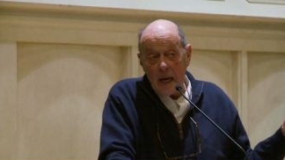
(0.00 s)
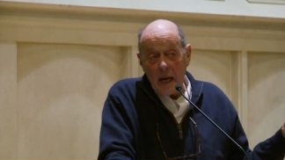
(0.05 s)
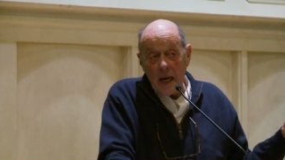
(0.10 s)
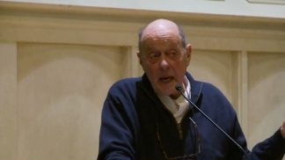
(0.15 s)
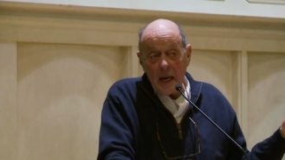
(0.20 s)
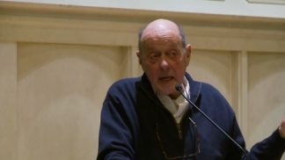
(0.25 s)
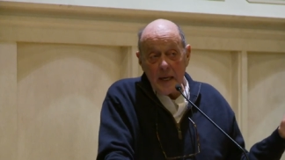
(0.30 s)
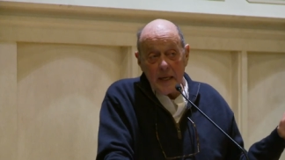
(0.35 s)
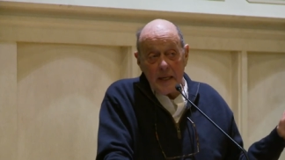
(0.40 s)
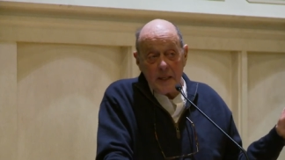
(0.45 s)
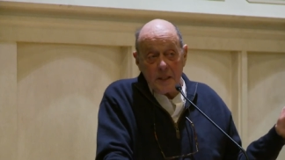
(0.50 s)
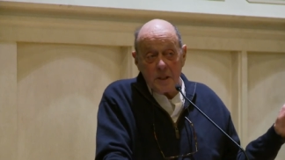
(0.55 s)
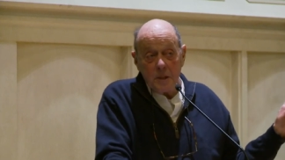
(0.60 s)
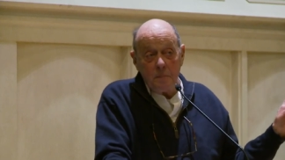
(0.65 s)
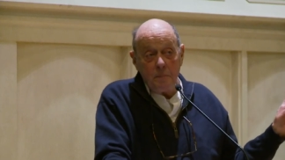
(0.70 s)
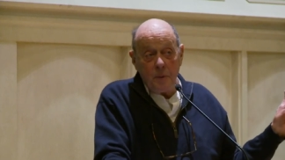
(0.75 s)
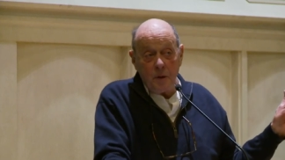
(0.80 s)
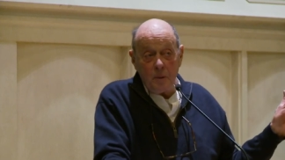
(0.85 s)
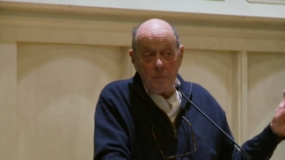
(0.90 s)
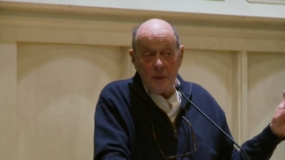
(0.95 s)
and it's
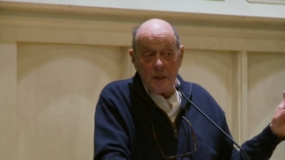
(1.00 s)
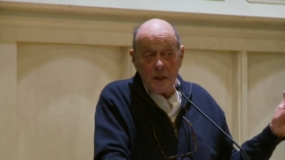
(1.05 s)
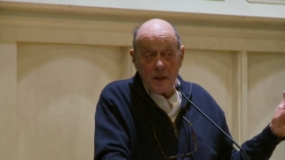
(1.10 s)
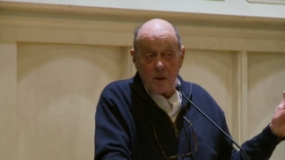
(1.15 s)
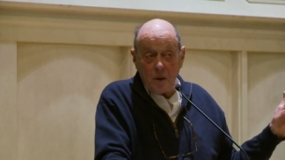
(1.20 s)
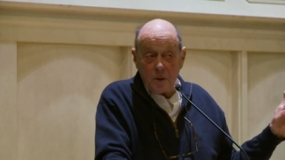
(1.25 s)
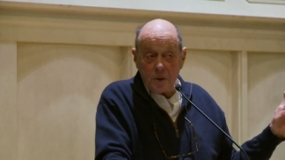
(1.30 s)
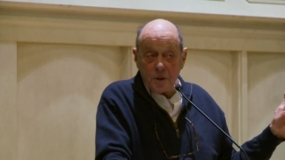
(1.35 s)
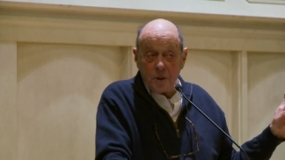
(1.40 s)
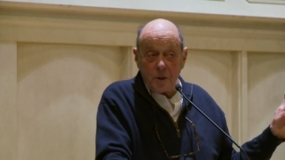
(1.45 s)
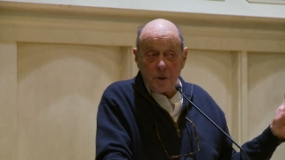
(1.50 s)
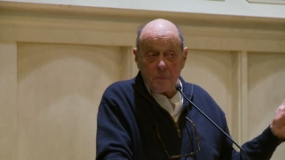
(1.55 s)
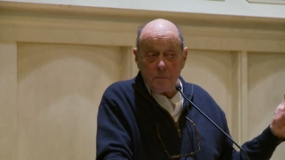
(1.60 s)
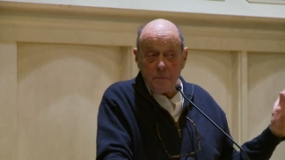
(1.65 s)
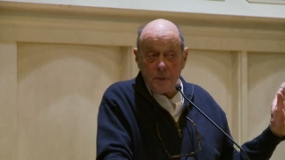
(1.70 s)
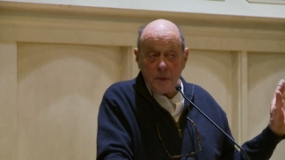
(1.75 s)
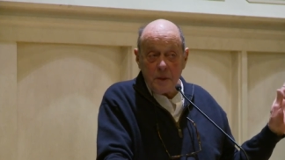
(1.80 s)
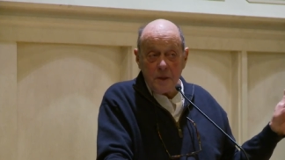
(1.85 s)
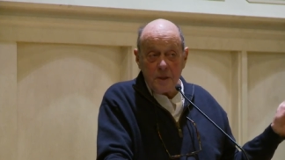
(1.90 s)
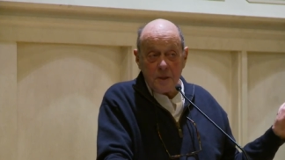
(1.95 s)
Burman culture,
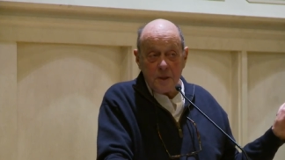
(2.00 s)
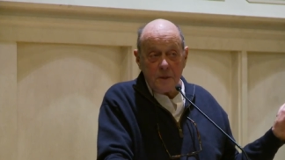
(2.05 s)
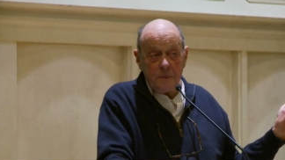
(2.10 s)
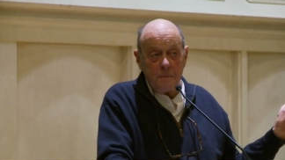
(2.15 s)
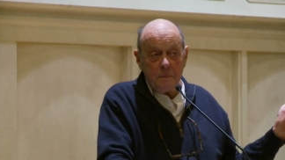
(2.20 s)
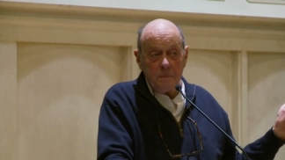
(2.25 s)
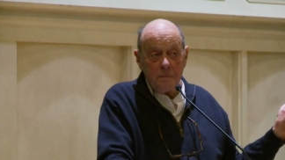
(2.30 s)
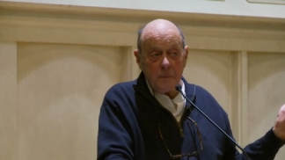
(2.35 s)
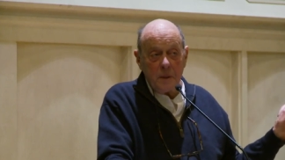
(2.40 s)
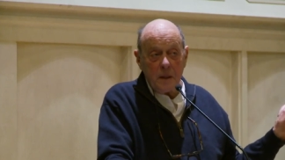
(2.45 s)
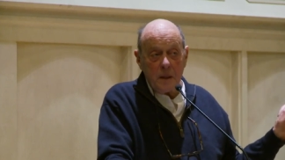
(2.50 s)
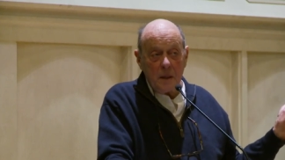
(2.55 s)
Buddhism.